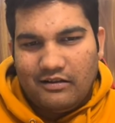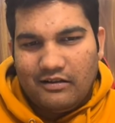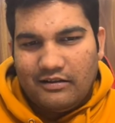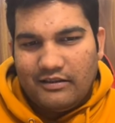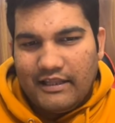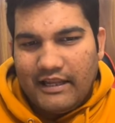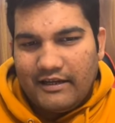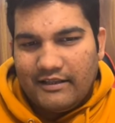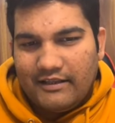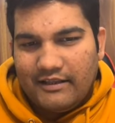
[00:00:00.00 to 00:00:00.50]

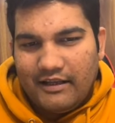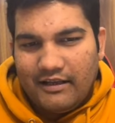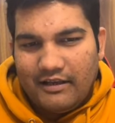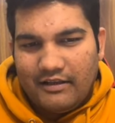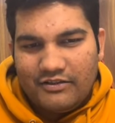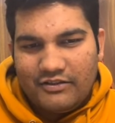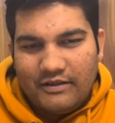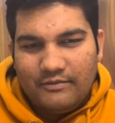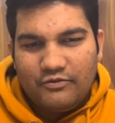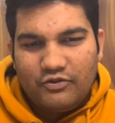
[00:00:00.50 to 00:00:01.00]
that they
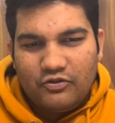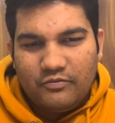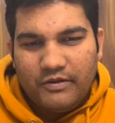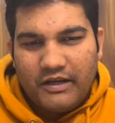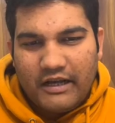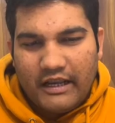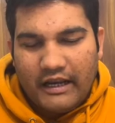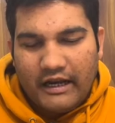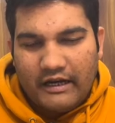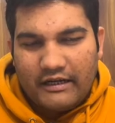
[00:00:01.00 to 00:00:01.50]
seems to be
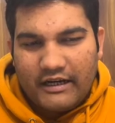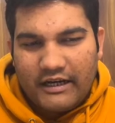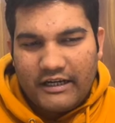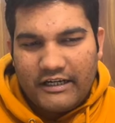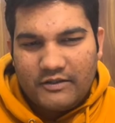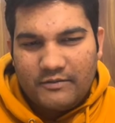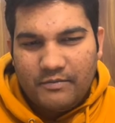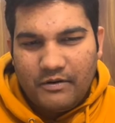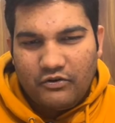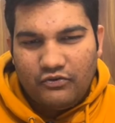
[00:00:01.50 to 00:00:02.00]
correct
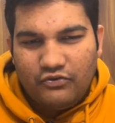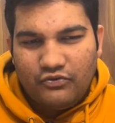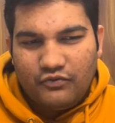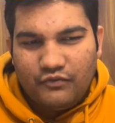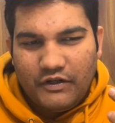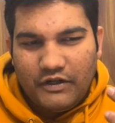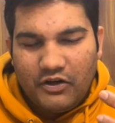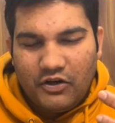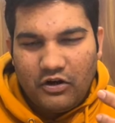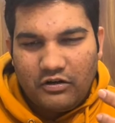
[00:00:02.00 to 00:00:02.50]
right spouse
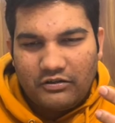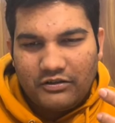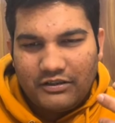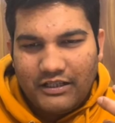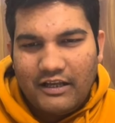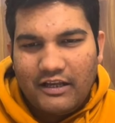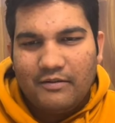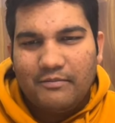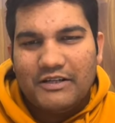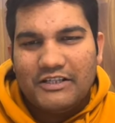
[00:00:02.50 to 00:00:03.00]
will not
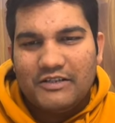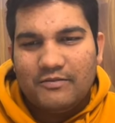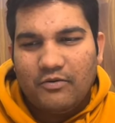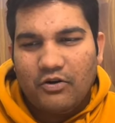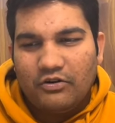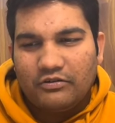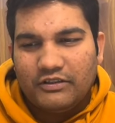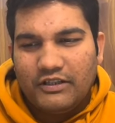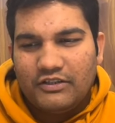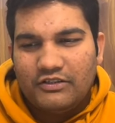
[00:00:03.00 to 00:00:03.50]
think much
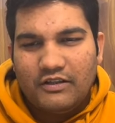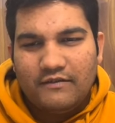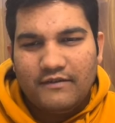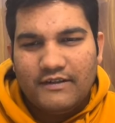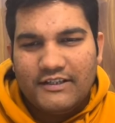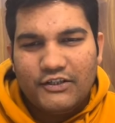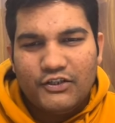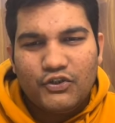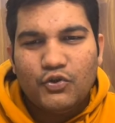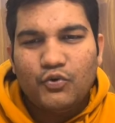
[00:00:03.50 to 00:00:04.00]
about things they will
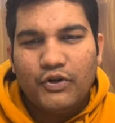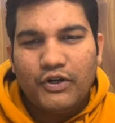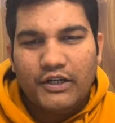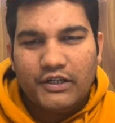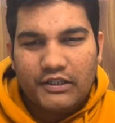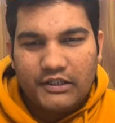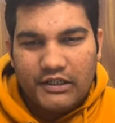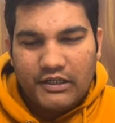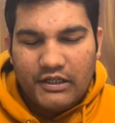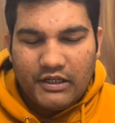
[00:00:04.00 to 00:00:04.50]
just do
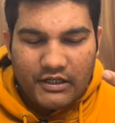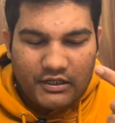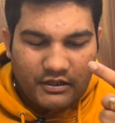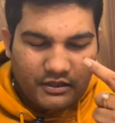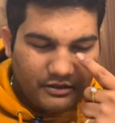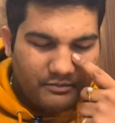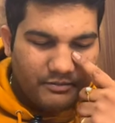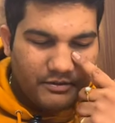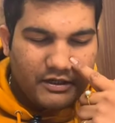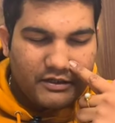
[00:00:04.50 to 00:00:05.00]
it
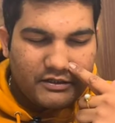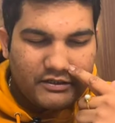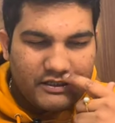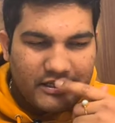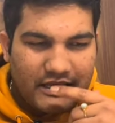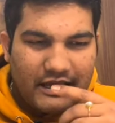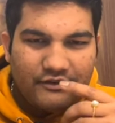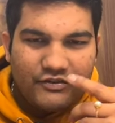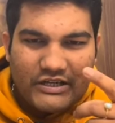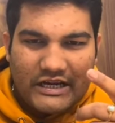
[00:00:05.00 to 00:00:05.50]
because
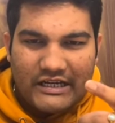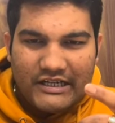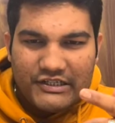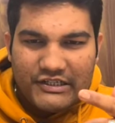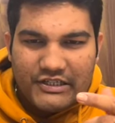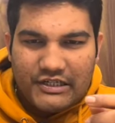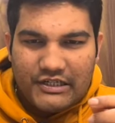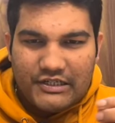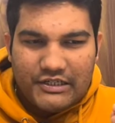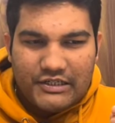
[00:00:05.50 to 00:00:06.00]
they have childish
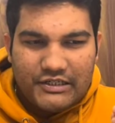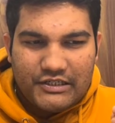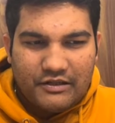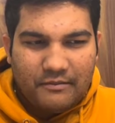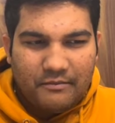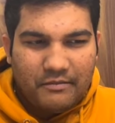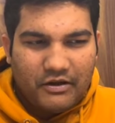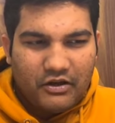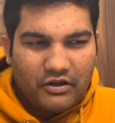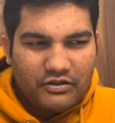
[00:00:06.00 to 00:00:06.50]
tendency
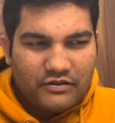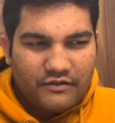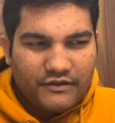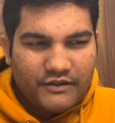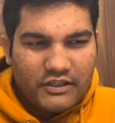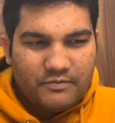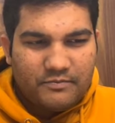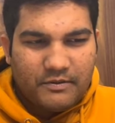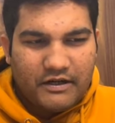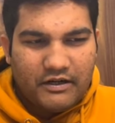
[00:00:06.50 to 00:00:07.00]
because of
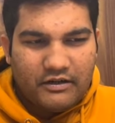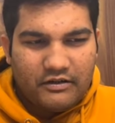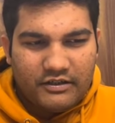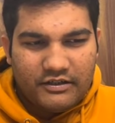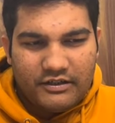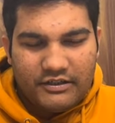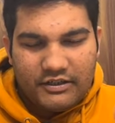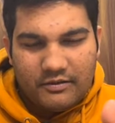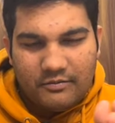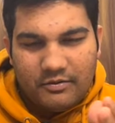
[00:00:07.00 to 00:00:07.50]
this particular
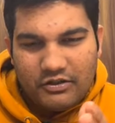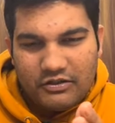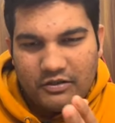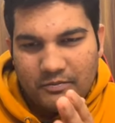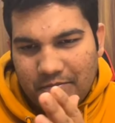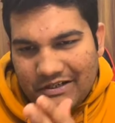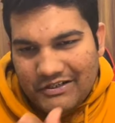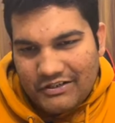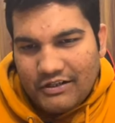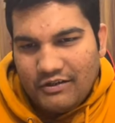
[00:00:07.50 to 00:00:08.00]
reason because the
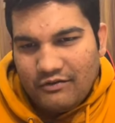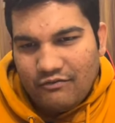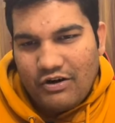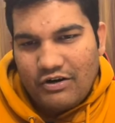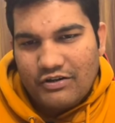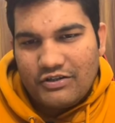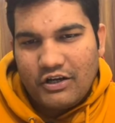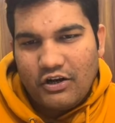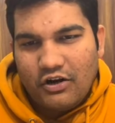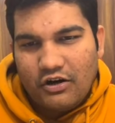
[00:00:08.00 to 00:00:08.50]
person
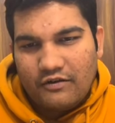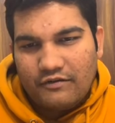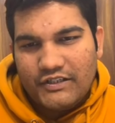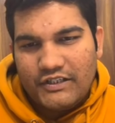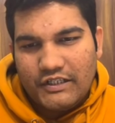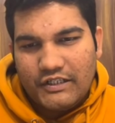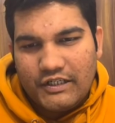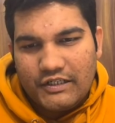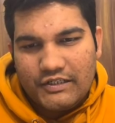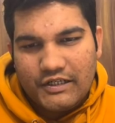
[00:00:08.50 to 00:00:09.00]
wants a lot of
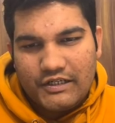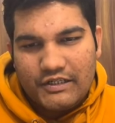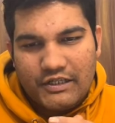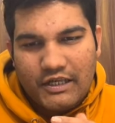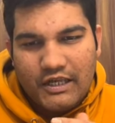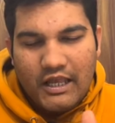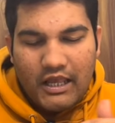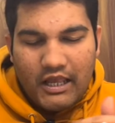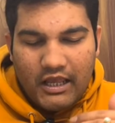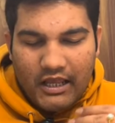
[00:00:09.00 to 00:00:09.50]
seriousness
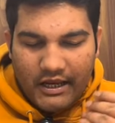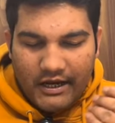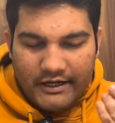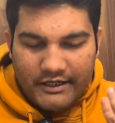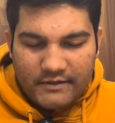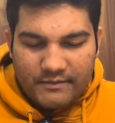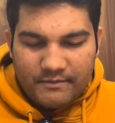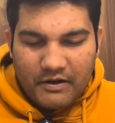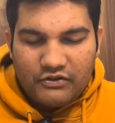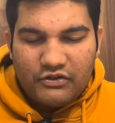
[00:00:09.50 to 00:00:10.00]

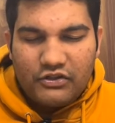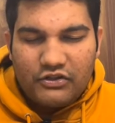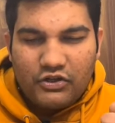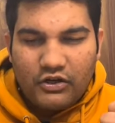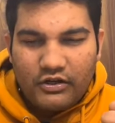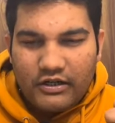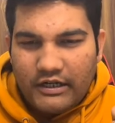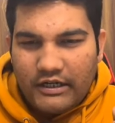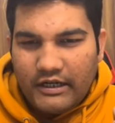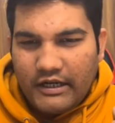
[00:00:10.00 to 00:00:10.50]
and spouse is
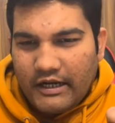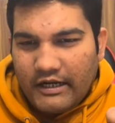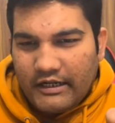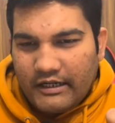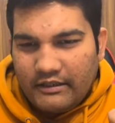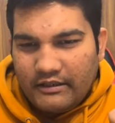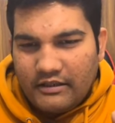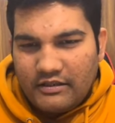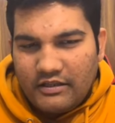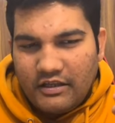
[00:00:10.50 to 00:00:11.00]
not
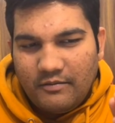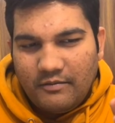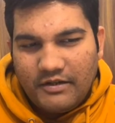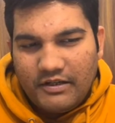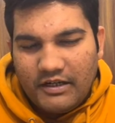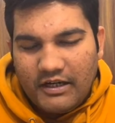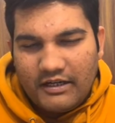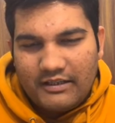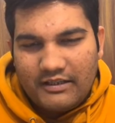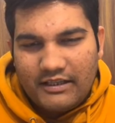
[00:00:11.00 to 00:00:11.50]
indicating the same
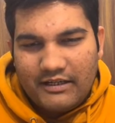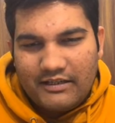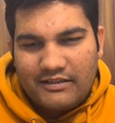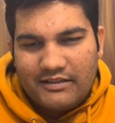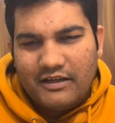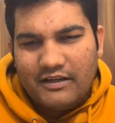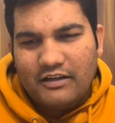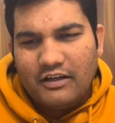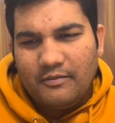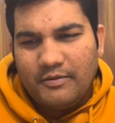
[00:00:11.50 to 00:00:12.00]
trait there is a
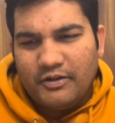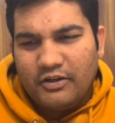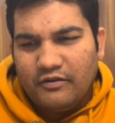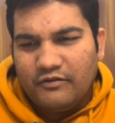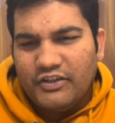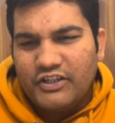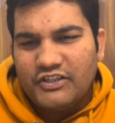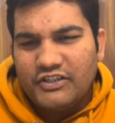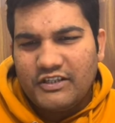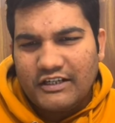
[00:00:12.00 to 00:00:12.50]
little bit
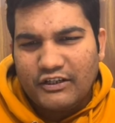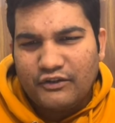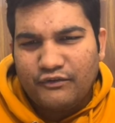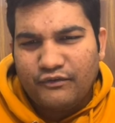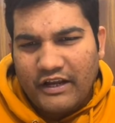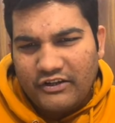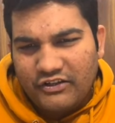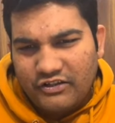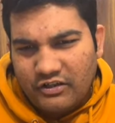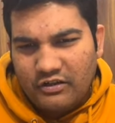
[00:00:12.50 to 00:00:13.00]
of
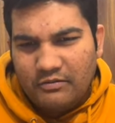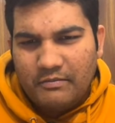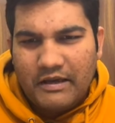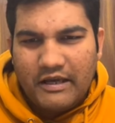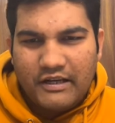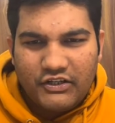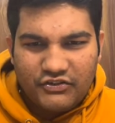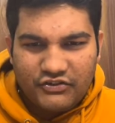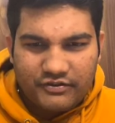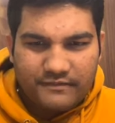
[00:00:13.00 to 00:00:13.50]
dissatisfaction in
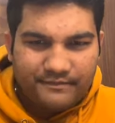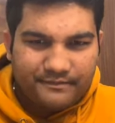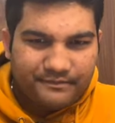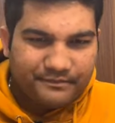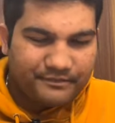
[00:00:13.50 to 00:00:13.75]
marriage